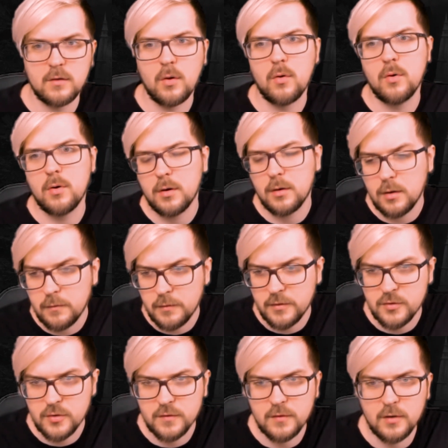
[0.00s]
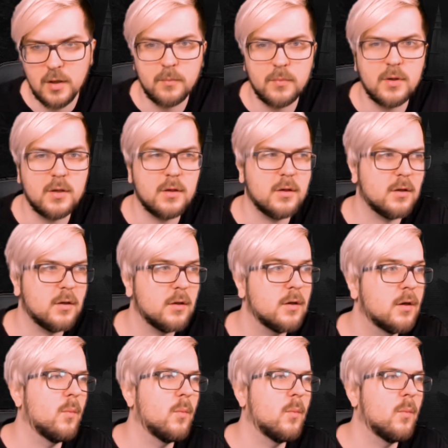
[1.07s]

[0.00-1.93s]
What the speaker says: or if it's just gonna be